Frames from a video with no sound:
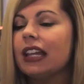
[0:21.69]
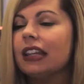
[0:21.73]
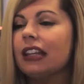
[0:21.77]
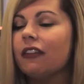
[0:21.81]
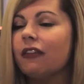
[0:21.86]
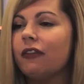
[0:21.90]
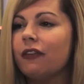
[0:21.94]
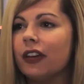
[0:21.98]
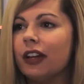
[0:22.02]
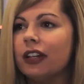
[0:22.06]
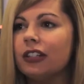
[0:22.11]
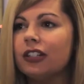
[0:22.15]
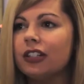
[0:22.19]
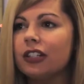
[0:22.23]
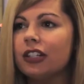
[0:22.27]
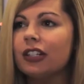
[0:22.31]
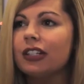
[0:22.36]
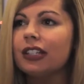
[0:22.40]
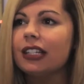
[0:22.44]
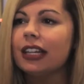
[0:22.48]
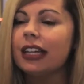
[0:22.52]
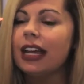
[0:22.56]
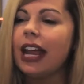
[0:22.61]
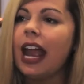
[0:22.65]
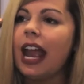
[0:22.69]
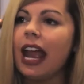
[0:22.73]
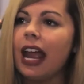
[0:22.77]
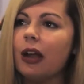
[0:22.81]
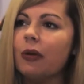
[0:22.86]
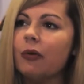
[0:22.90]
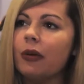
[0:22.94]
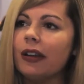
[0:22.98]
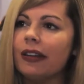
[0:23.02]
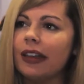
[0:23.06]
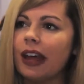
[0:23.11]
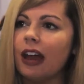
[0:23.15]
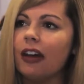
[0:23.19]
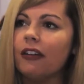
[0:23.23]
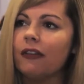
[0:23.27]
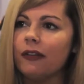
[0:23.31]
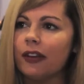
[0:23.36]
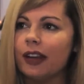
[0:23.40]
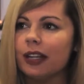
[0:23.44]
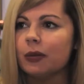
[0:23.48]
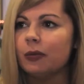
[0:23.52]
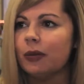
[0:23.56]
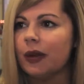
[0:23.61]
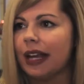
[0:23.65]
The filter today without
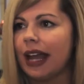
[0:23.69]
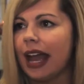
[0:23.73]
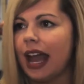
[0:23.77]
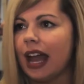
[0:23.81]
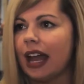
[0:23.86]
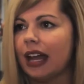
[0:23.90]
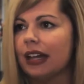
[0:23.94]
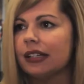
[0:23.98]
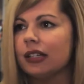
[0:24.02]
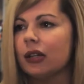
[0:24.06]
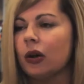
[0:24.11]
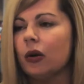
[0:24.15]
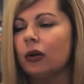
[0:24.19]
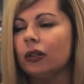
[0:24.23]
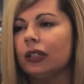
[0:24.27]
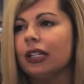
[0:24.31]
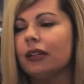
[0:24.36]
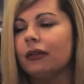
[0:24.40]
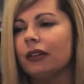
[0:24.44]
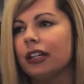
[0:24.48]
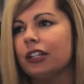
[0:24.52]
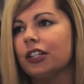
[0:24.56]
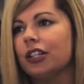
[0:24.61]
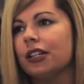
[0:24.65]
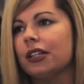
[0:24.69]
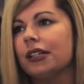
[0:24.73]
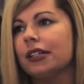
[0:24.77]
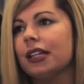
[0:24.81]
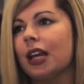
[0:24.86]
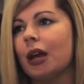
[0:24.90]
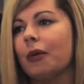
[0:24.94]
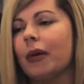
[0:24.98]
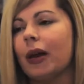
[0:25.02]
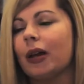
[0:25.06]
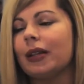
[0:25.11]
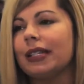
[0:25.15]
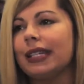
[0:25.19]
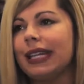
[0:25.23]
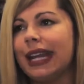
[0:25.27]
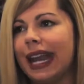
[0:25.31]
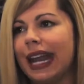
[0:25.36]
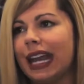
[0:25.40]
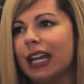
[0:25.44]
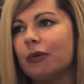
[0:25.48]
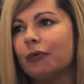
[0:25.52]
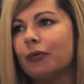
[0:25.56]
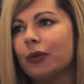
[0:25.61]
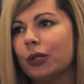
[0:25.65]
Facebook ads only reaches about
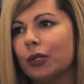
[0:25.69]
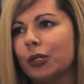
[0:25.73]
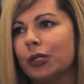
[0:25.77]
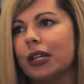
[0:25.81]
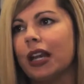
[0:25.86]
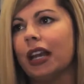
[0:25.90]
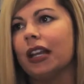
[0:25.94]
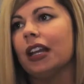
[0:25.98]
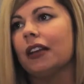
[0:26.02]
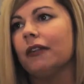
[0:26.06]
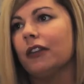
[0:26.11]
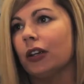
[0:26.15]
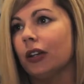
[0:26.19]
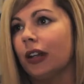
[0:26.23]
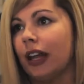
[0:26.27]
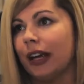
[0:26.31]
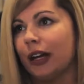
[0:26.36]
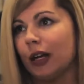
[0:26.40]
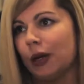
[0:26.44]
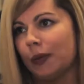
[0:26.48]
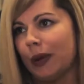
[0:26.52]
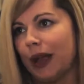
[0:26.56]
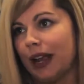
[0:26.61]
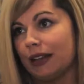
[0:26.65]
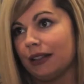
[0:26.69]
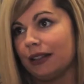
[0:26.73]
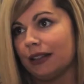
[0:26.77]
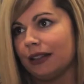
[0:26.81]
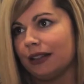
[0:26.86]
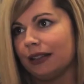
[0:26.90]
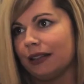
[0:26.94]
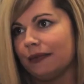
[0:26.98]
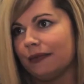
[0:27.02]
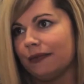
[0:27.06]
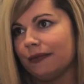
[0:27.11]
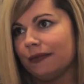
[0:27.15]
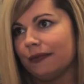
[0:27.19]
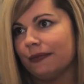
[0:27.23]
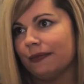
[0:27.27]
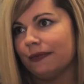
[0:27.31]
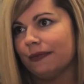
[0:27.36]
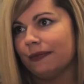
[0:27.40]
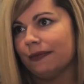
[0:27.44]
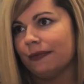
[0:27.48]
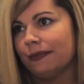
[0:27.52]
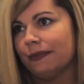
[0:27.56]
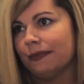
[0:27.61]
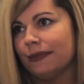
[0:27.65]
10% of your liker base.
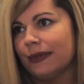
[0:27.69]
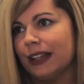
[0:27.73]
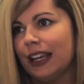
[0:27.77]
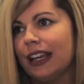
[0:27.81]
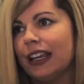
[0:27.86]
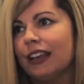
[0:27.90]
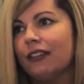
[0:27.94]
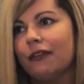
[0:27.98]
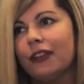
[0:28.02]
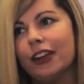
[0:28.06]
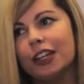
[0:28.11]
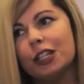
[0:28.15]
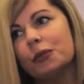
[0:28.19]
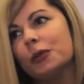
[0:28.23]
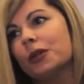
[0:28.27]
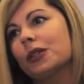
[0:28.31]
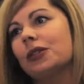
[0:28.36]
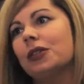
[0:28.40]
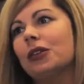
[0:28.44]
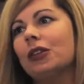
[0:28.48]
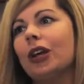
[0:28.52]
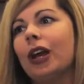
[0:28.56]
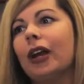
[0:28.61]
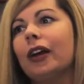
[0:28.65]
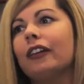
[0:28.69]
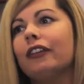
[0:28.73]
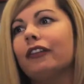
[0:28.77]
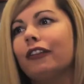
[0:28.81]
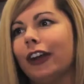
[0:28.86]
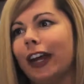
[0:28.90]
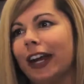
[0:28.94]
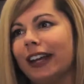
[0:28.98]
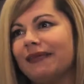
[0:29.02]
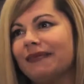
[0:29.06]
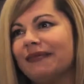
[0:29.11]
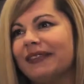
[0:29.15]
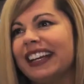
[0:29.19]
Facebook's no longer free.